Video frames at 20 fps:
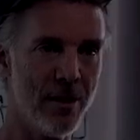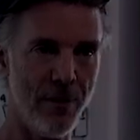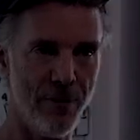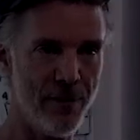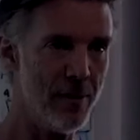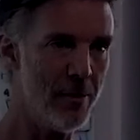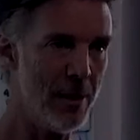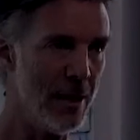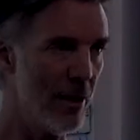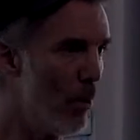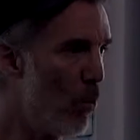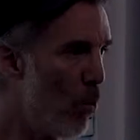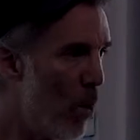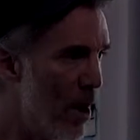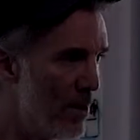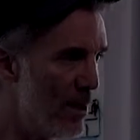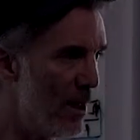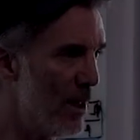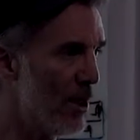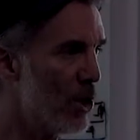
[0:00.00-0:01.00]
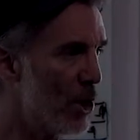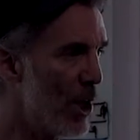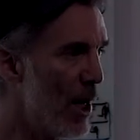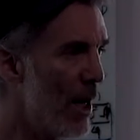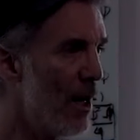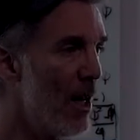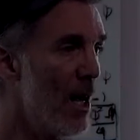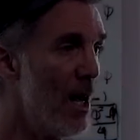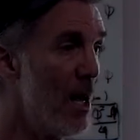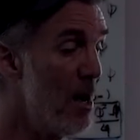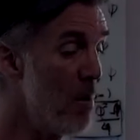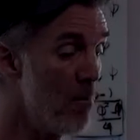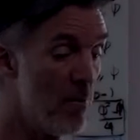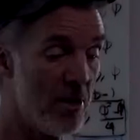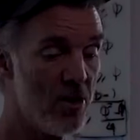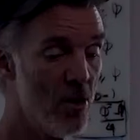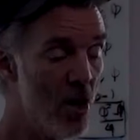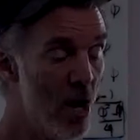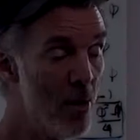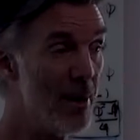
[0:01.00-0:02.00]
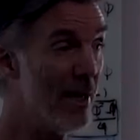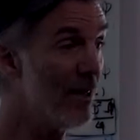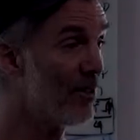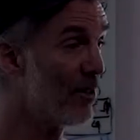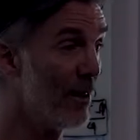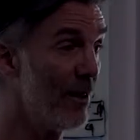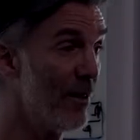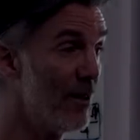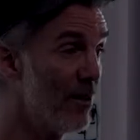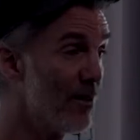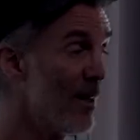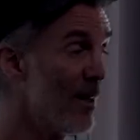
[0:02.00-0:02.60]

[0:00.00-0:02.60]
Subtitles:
in the 1D chain, but they're all basically the